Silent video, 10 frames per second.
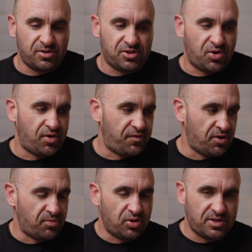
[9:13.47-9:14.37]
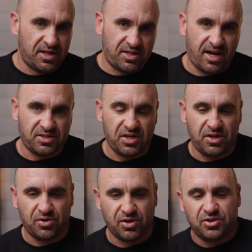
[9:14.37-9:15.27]
So if you're multitasking
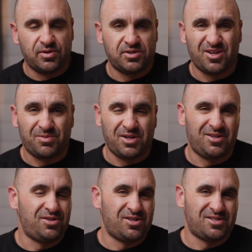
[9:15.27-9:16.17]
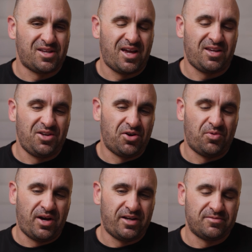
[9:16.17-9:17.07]
or doing something, you just like, you know what?